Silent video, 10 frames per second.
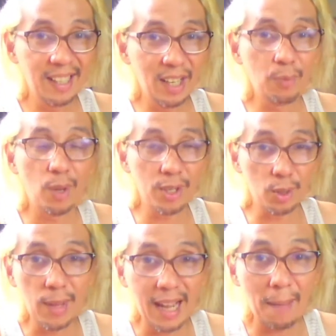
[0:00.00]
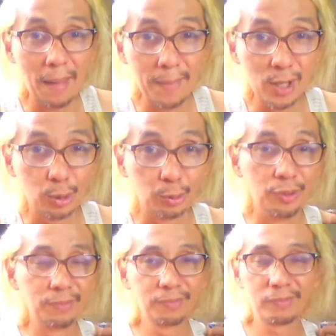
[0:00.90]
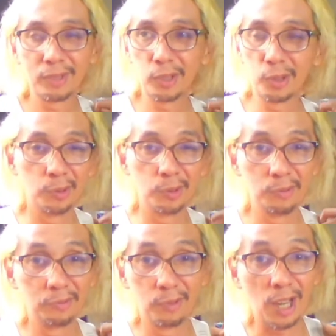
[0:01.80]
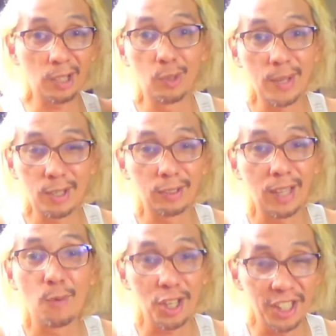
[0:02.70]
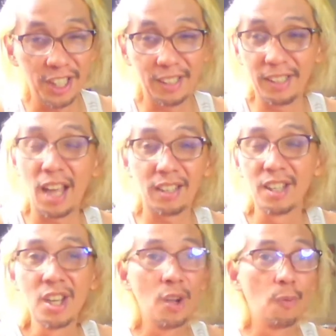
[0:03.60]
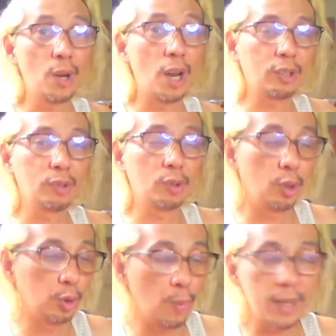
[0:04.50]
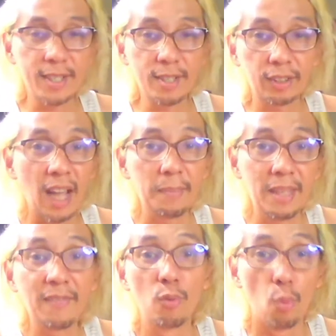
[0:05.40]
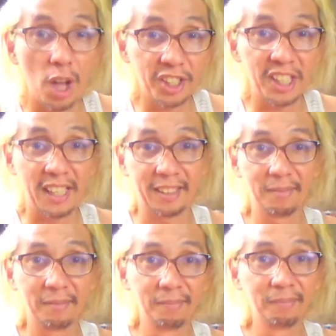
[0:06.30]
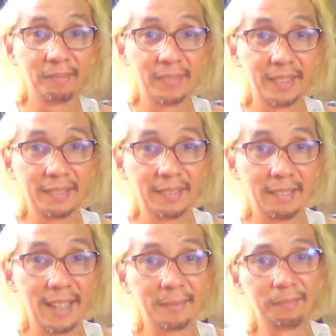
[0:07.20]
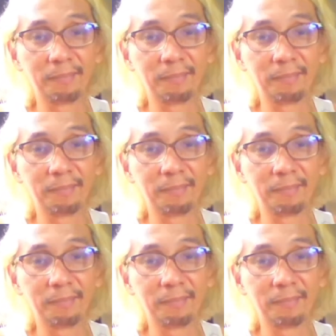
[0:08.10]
it was a recap episode. So, we're not going to waste our time watching. We're not going to waste our time even watching it. Right?